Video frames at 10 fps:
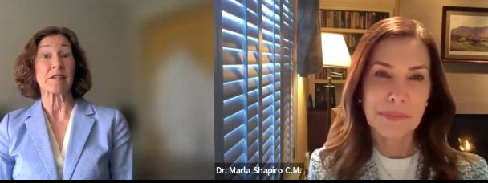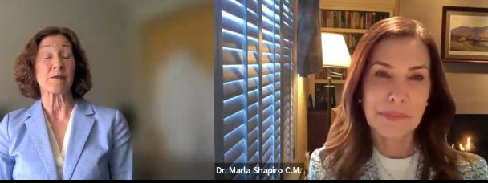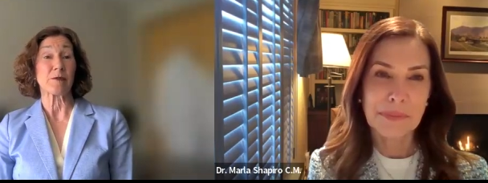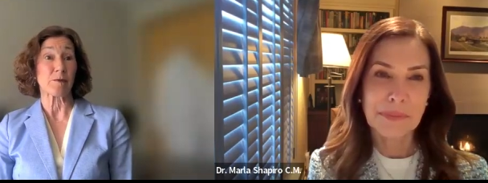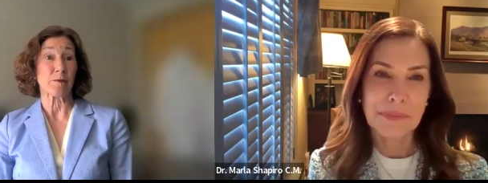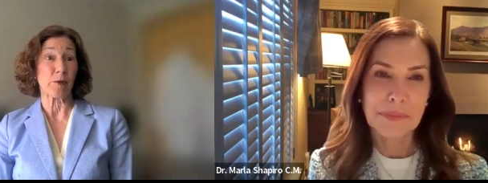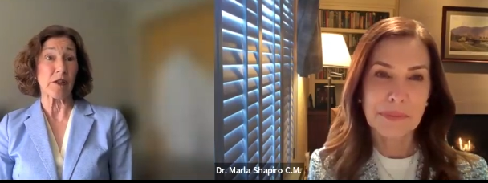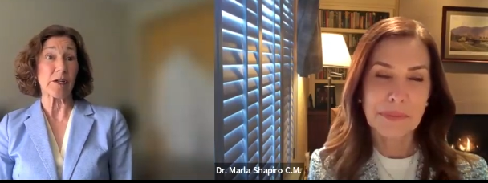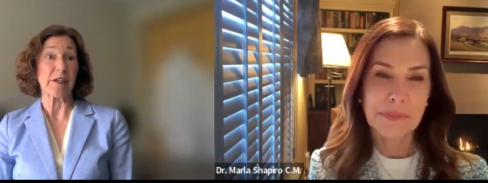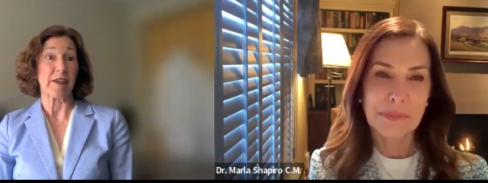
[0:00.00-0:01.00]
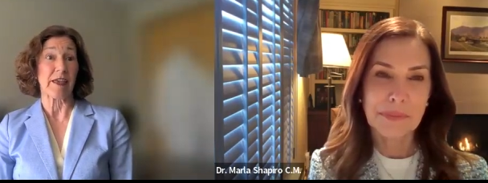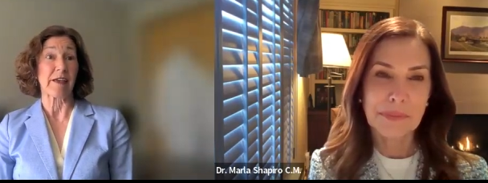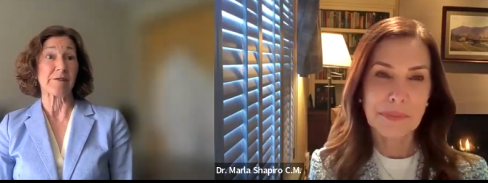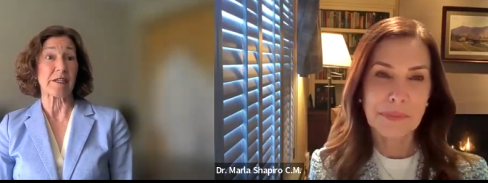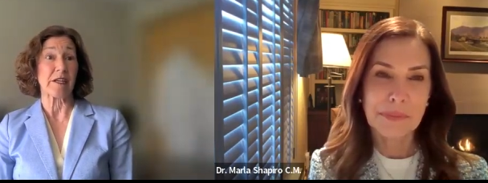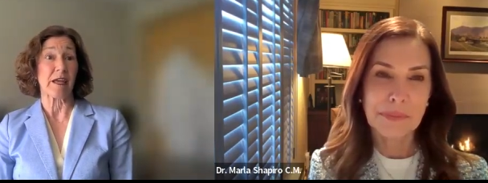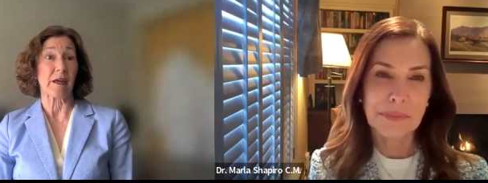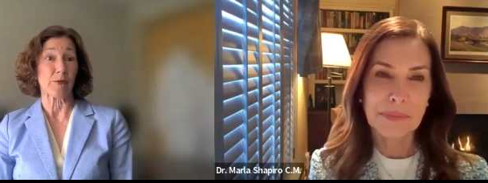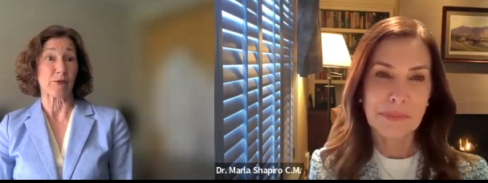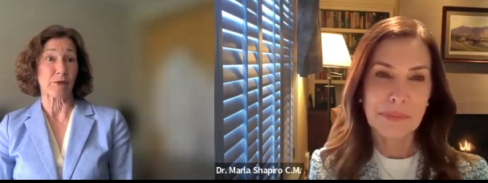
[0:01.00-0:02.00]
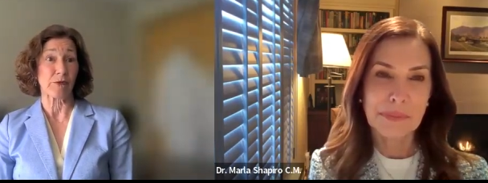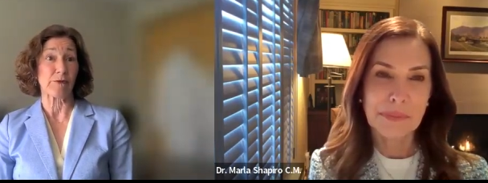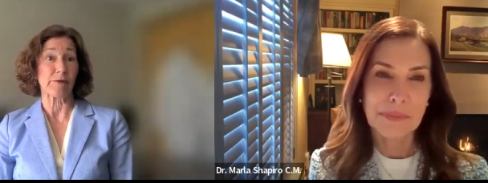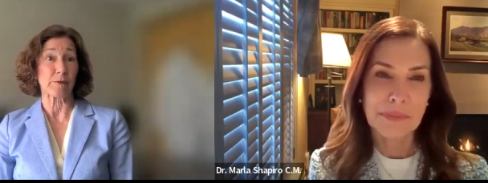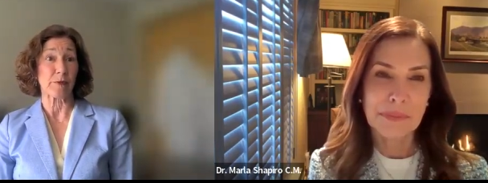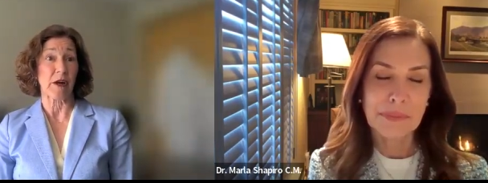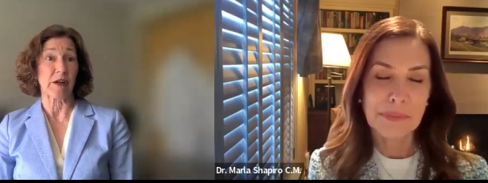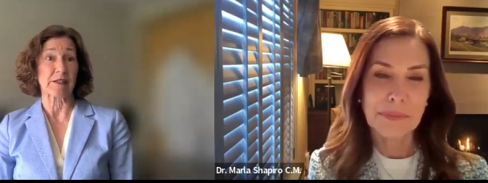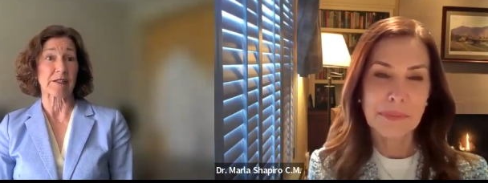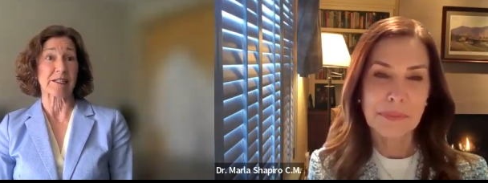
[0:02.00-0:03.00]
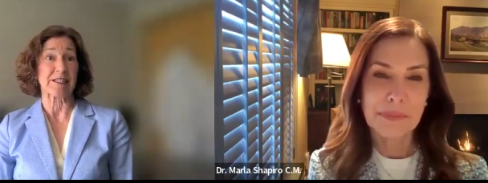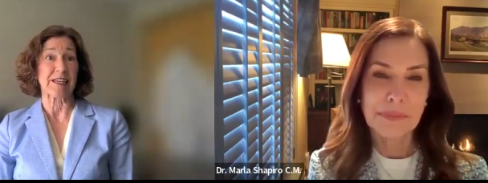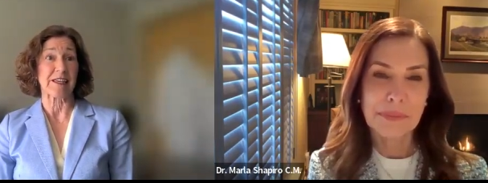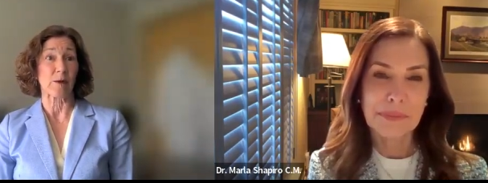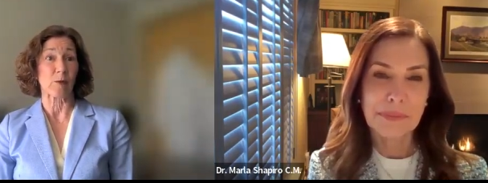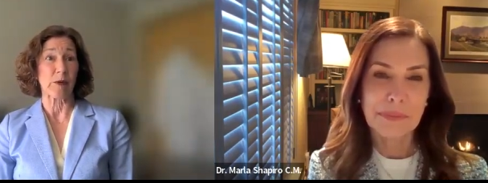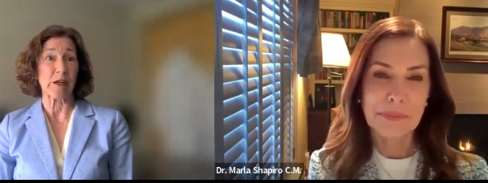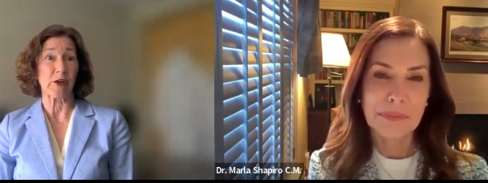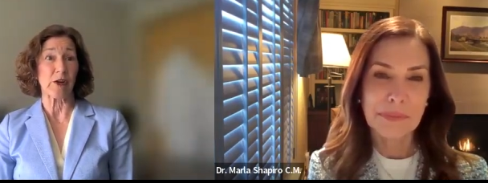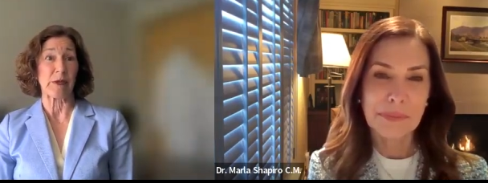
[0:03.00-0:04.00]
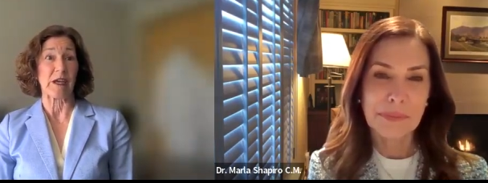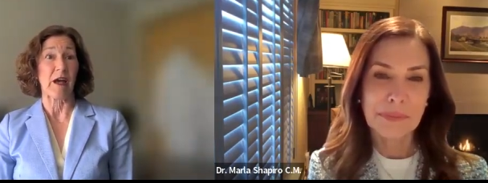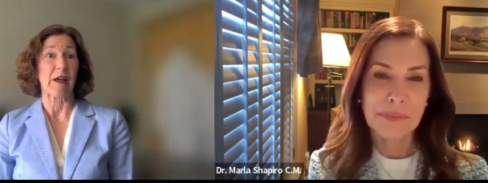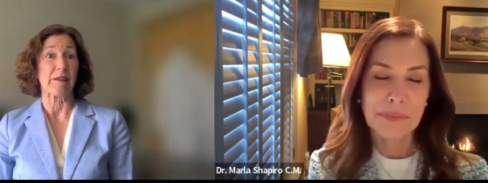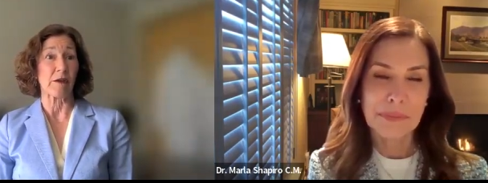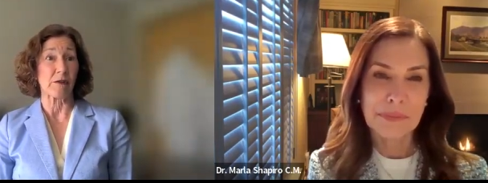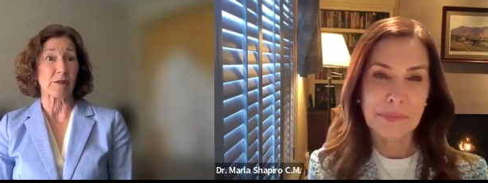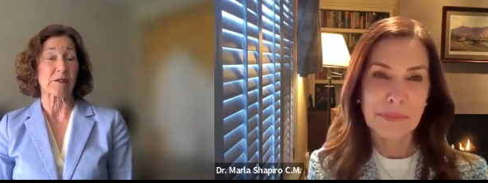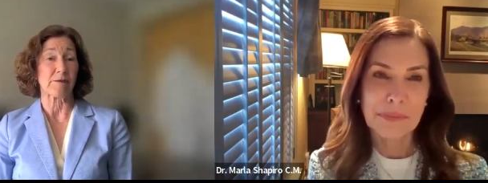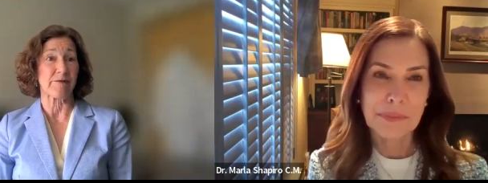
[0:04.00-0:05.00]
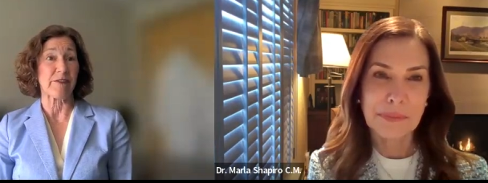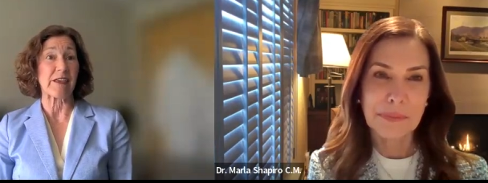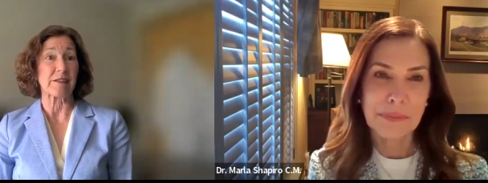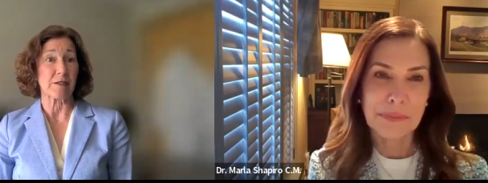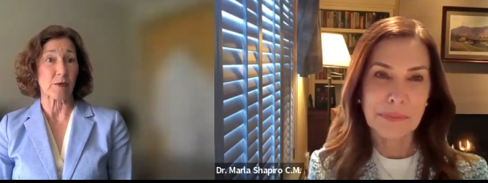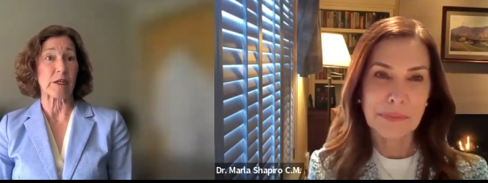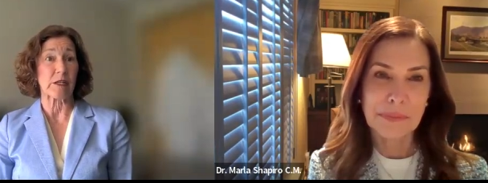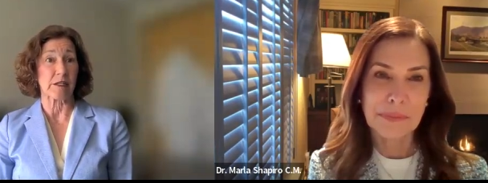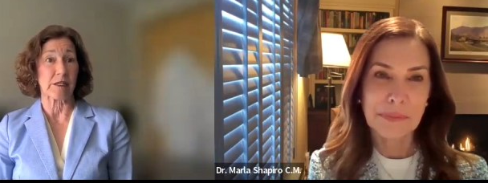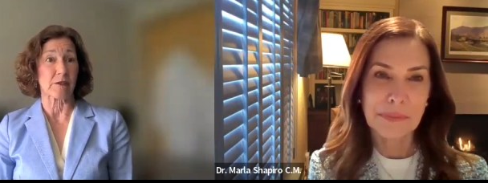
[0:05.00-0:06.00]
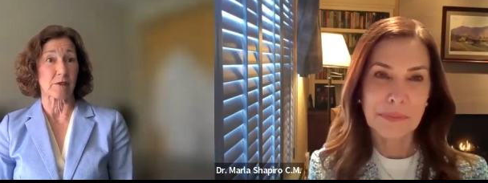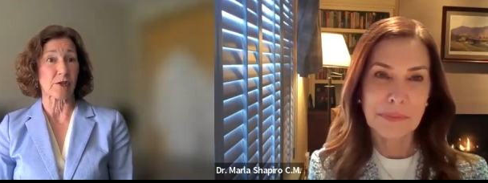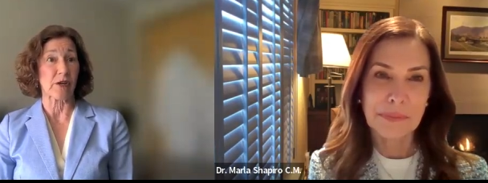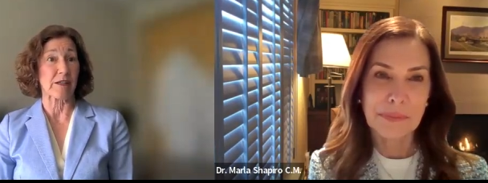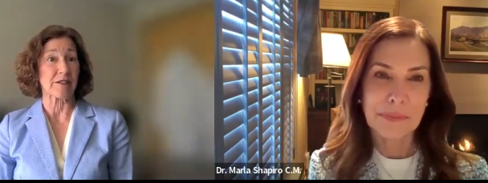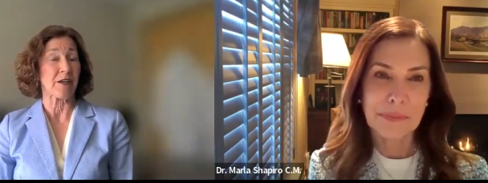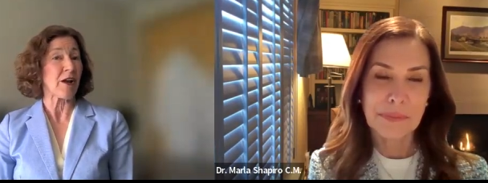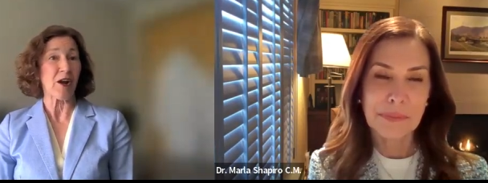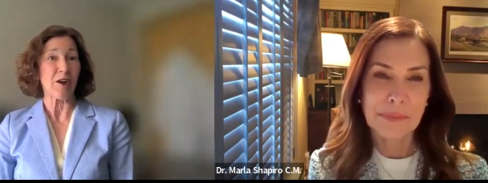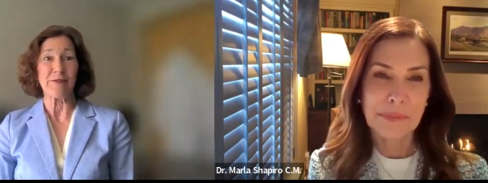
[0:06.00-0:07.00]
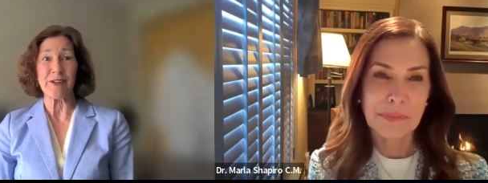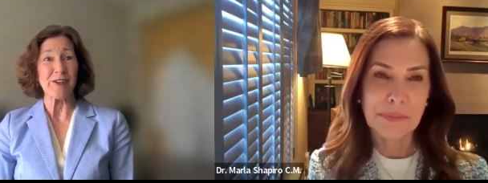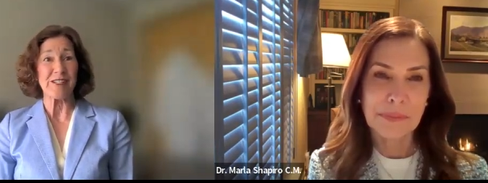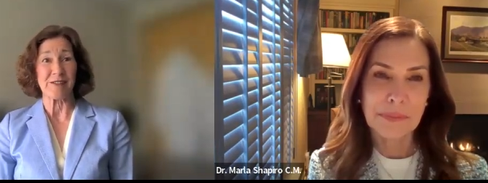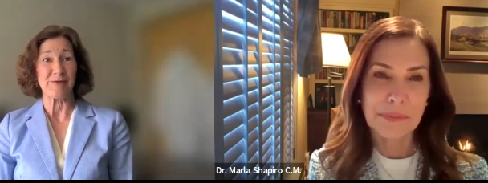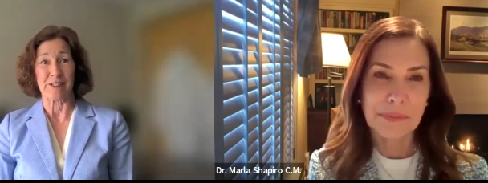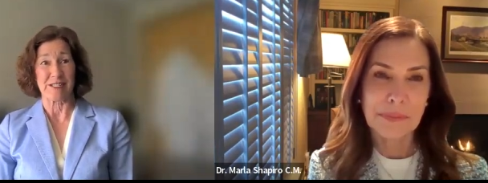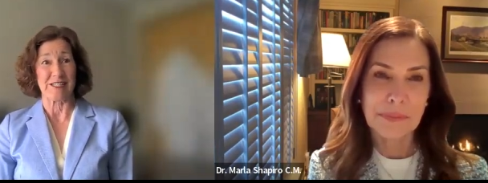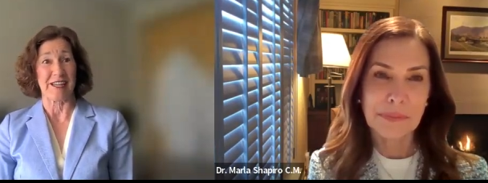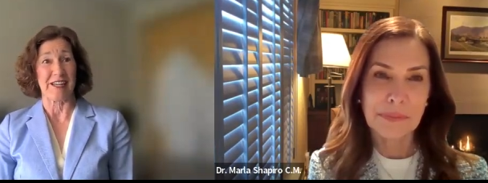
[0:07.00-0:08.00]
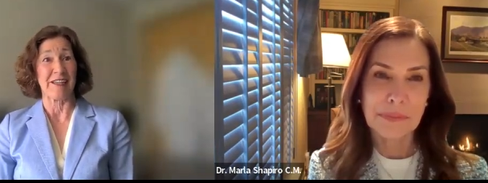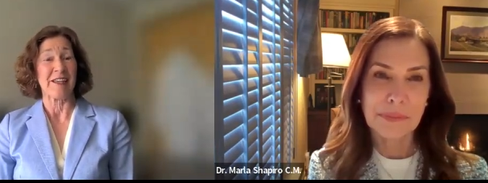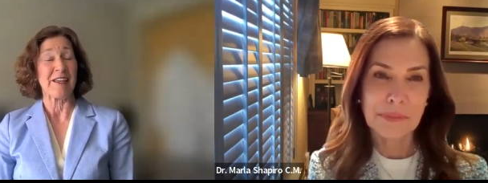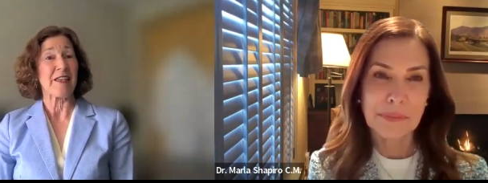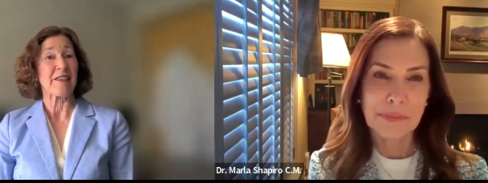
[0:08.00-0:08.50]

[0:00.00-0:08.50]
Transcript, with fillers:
Speaker 1: because as we look at the F D A approved products today, the rigor behind those phase three clinical trials are very different today